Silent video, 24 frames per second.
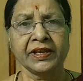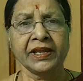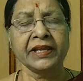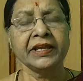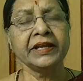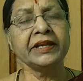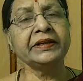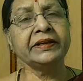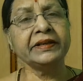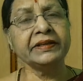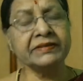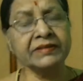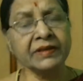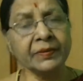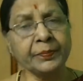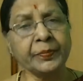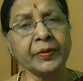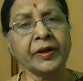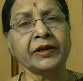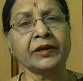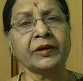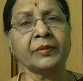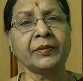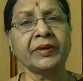It is a
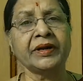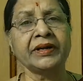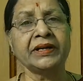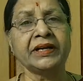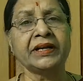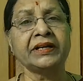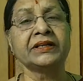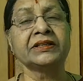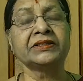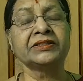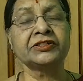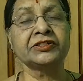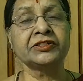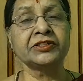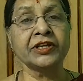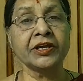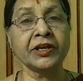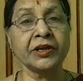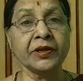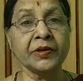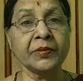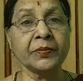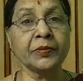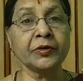permanent,
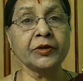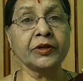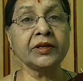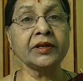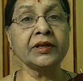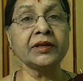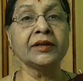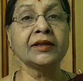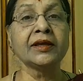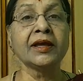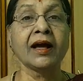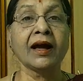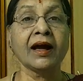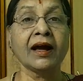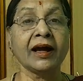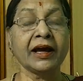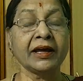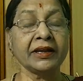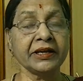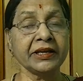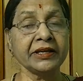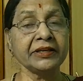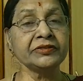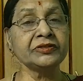stable
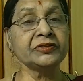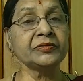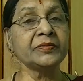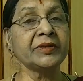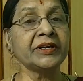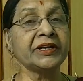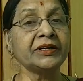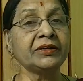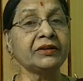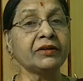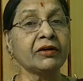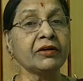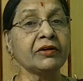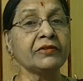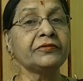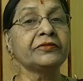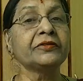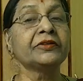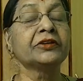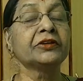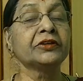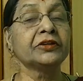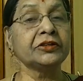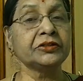arrangement of
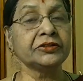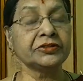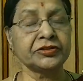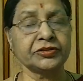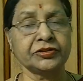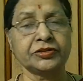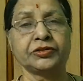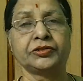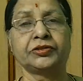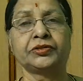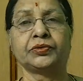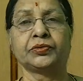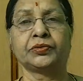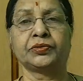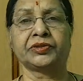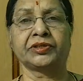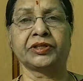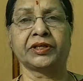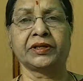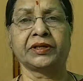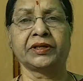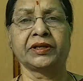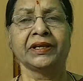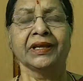
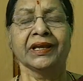institution.